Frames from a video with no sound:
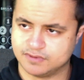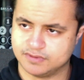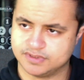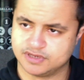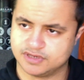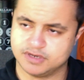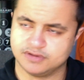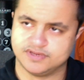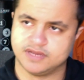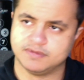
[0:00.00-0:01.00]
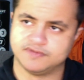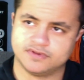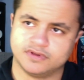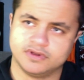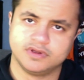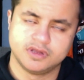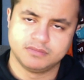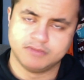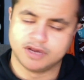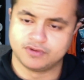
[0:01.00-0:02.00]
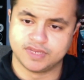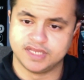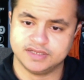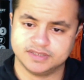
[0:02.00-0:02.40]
It took him a long time after Michael Keane's